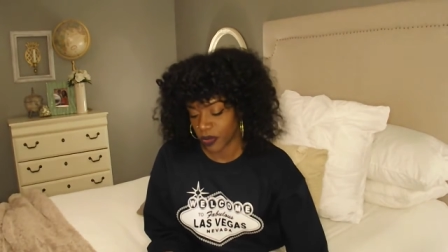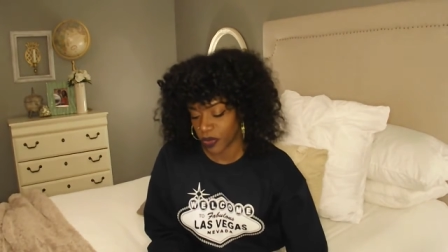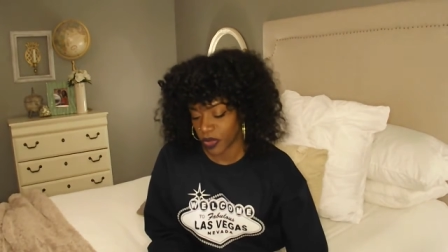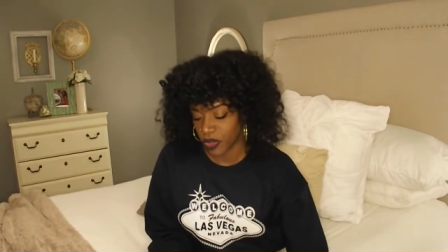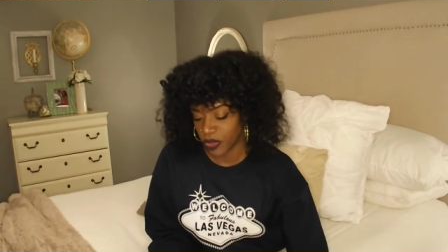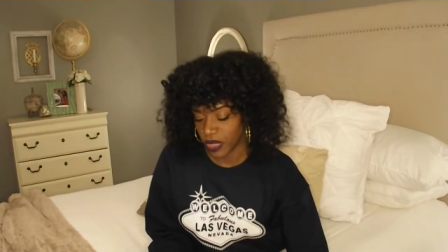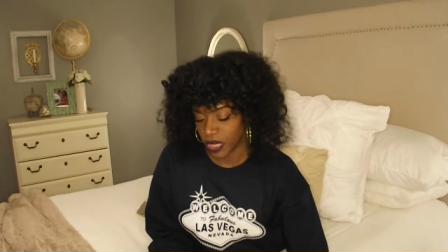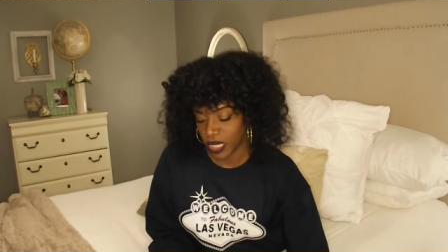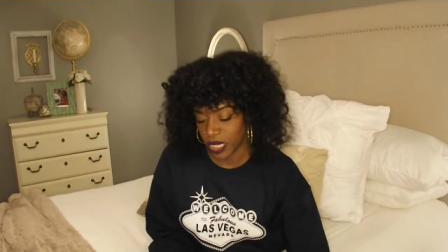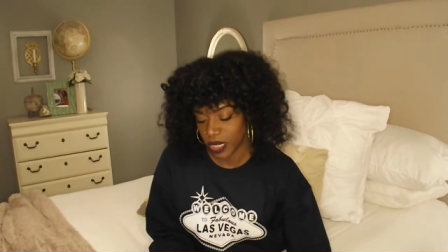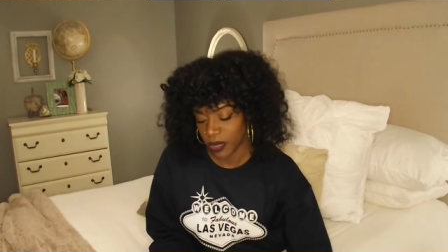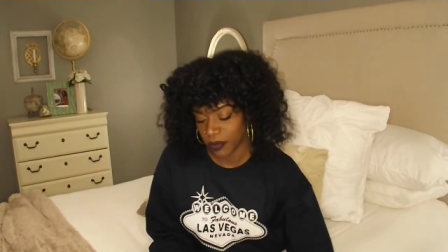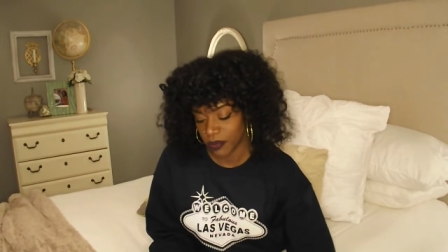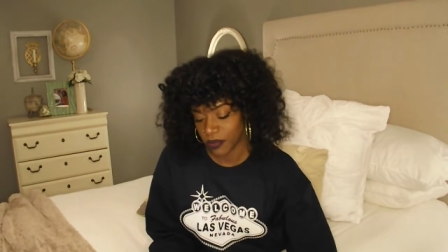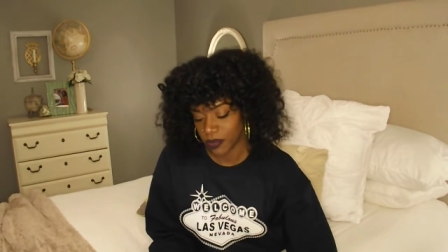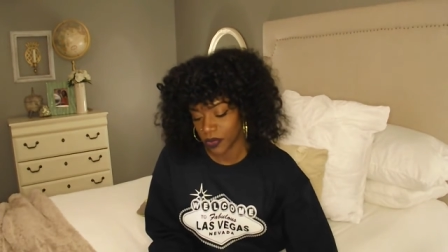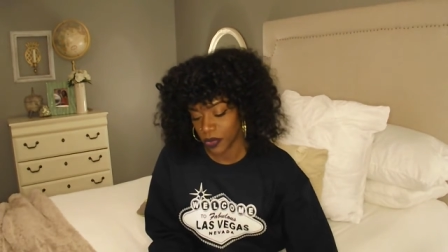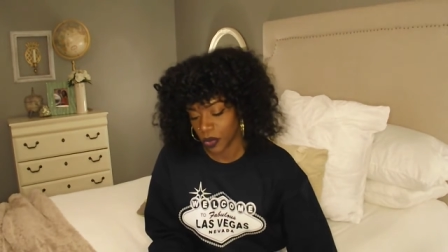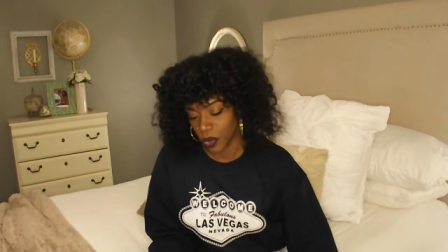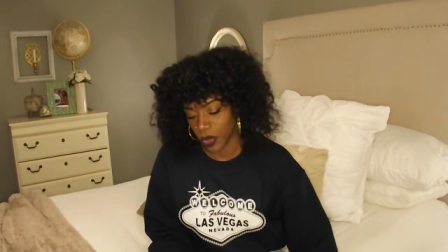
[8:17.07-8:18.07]
when you get up
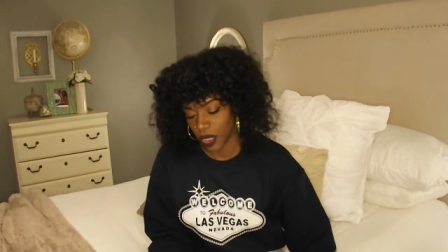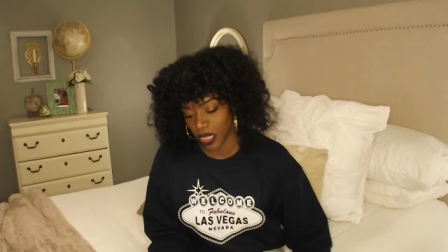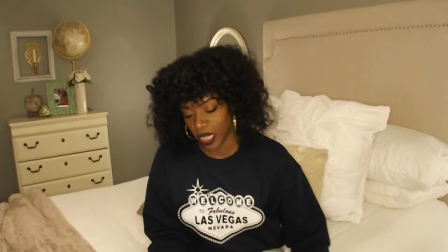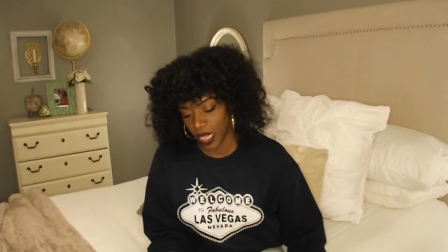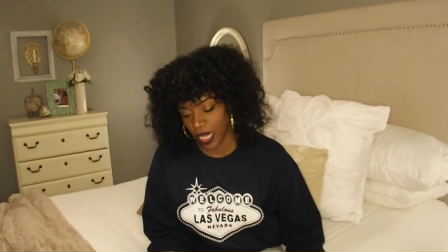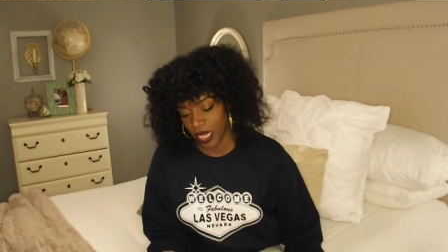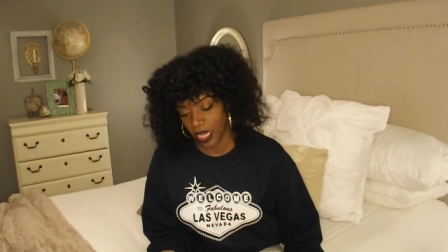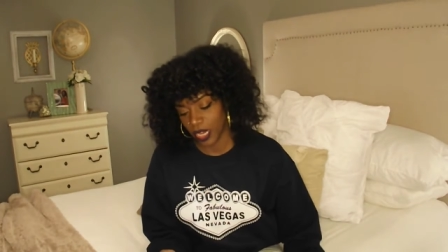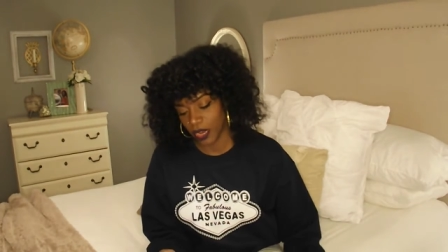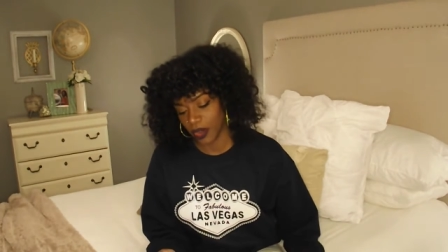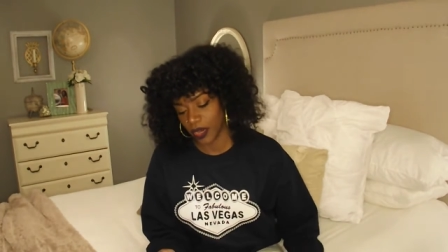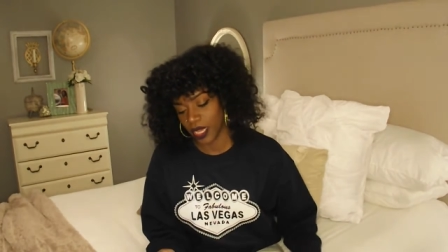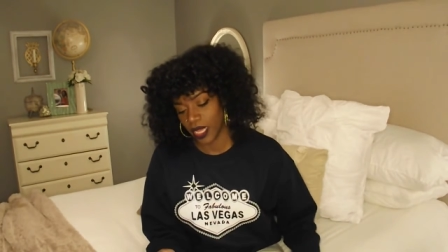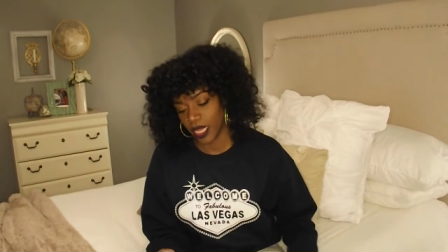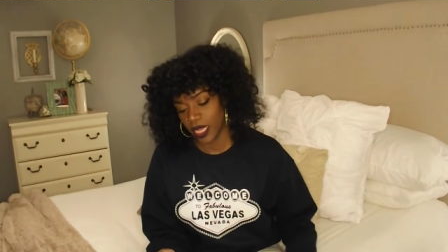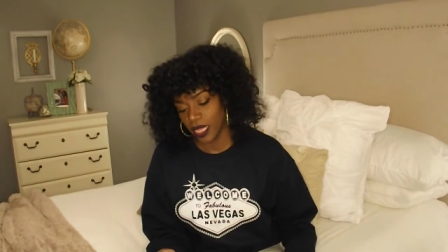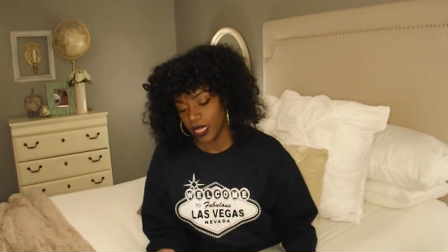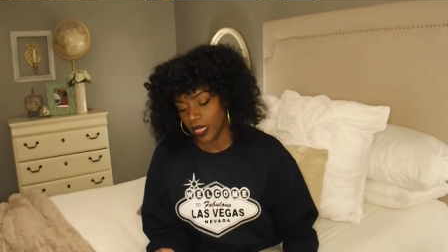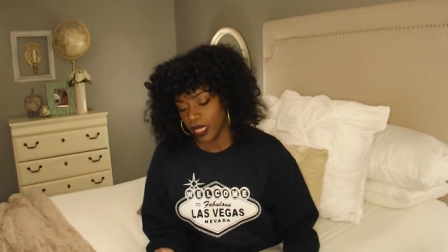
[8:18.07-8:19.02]
toward that area.